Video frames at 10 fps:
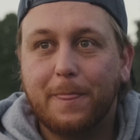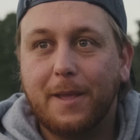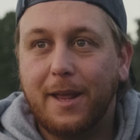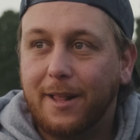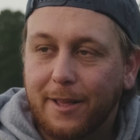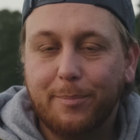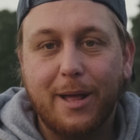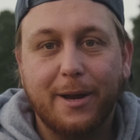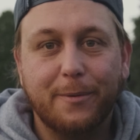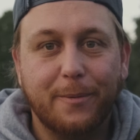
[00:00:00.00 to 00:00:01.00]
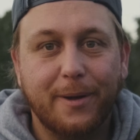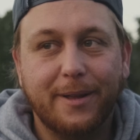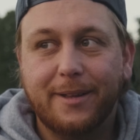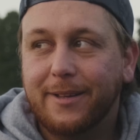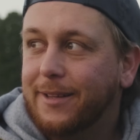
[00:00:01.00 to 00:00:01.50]
and I like black and
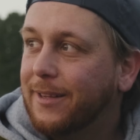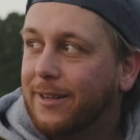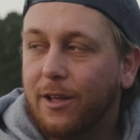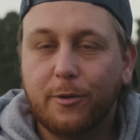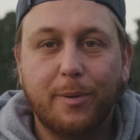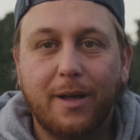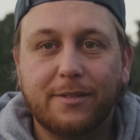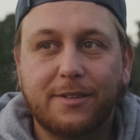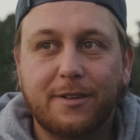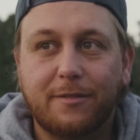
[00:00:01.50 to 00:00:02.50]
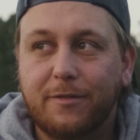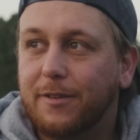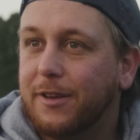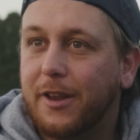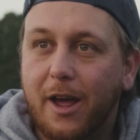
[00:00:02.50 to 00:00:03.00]
white. Color positive,
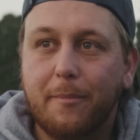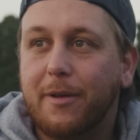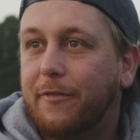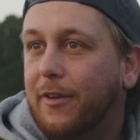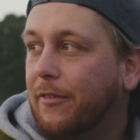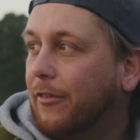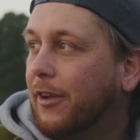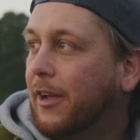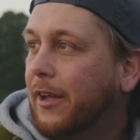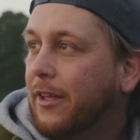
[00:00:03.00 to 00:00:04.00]
not my favorite.